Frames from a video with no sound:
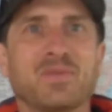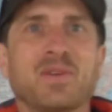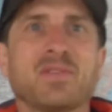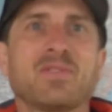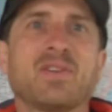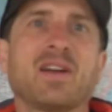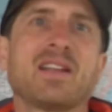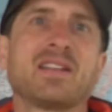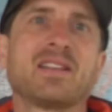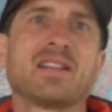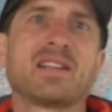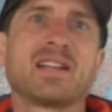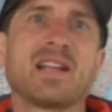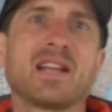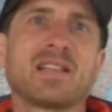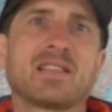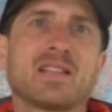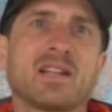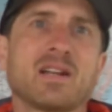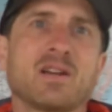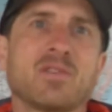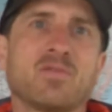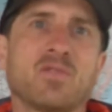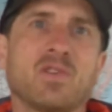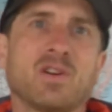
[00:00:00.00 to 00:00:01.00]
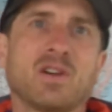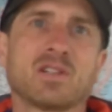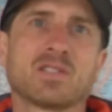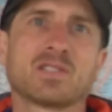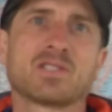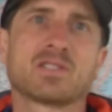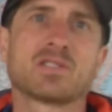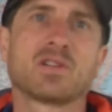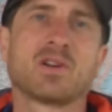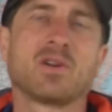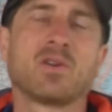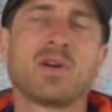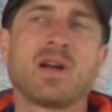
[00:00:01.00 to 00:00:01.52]
We've had to get there
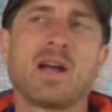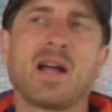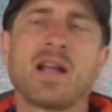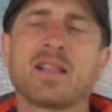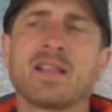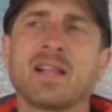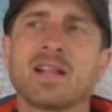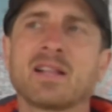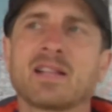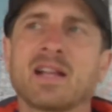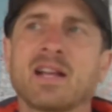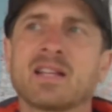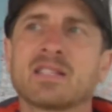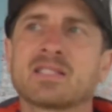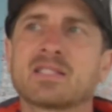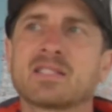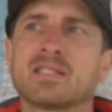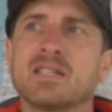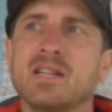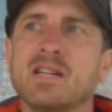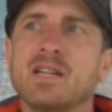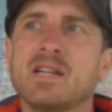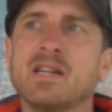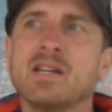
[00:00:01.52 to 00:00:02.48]
first. So I think that's,